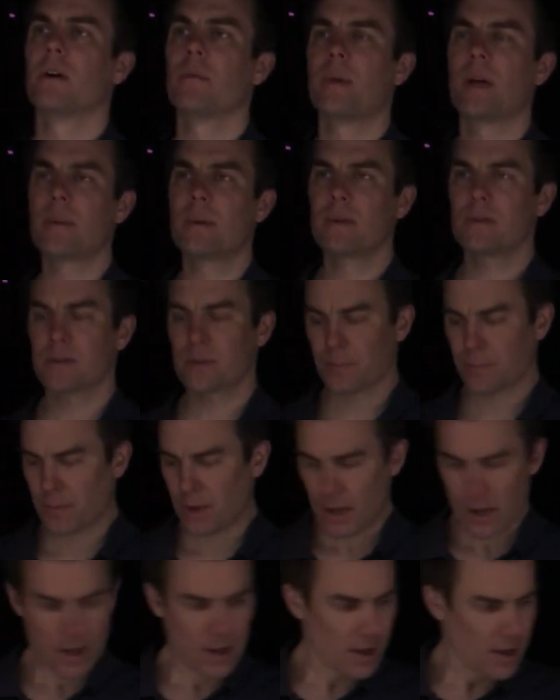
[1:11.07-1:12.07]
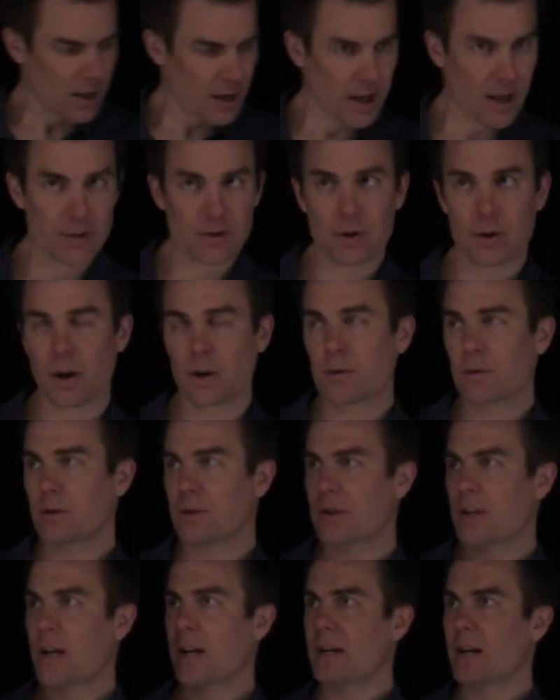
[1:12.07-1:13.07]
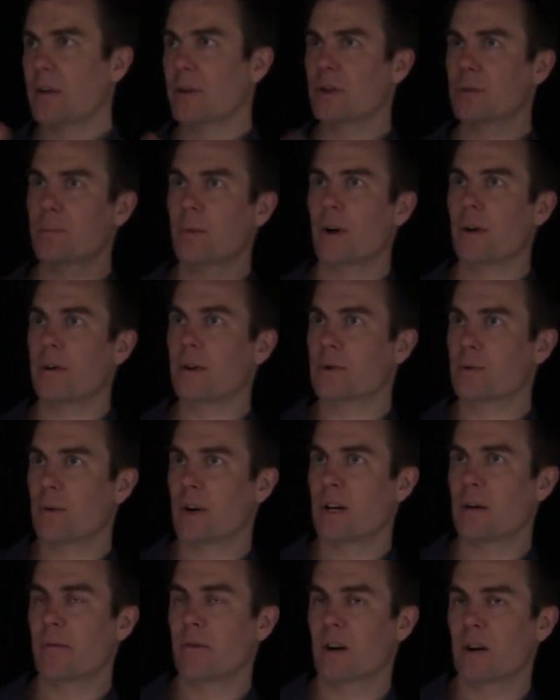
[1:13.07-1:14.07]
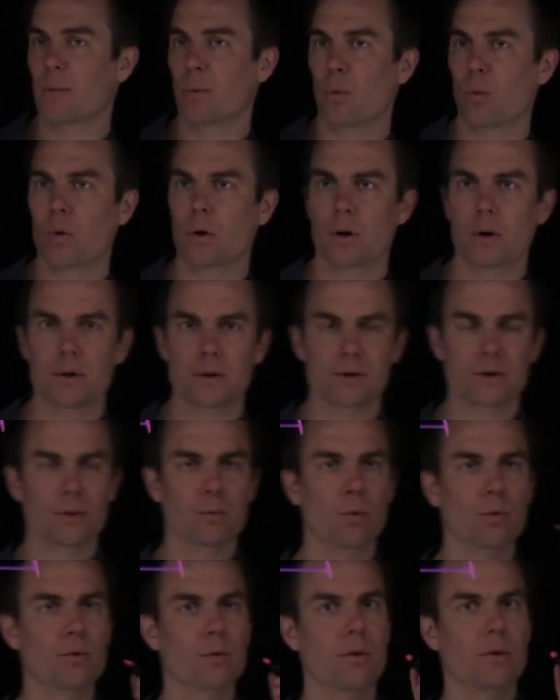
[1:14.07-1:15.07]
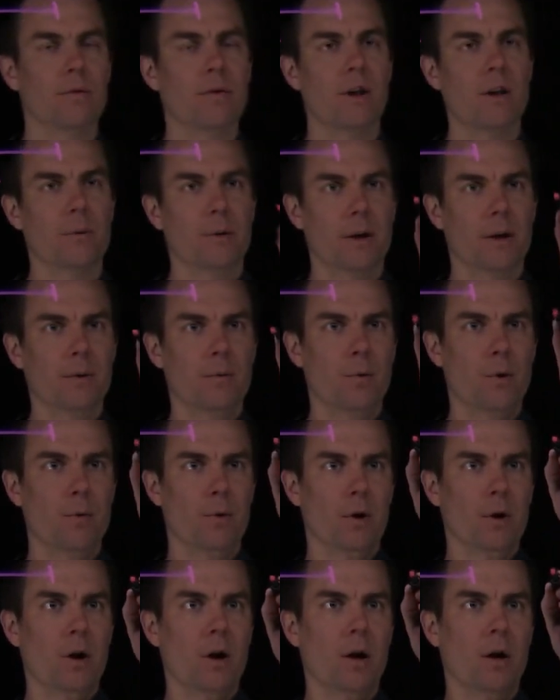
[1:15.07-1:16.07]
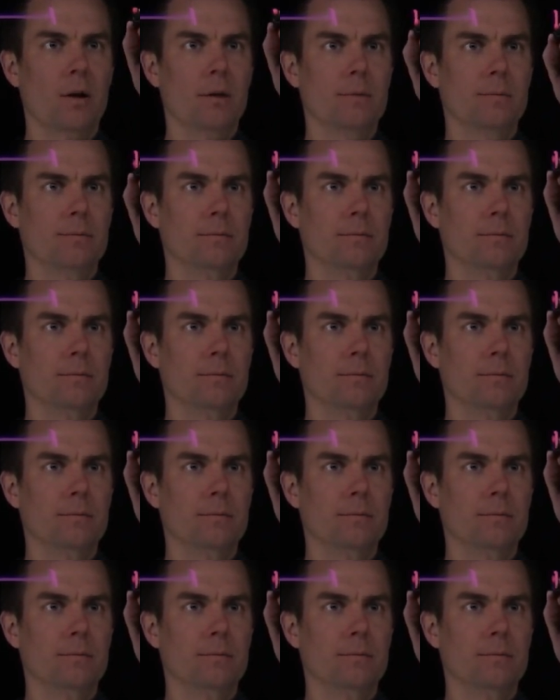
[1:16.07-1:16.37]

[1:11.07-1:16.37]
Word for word: of payments. And so to understand how this, this random variable works, we'll do the following. We recall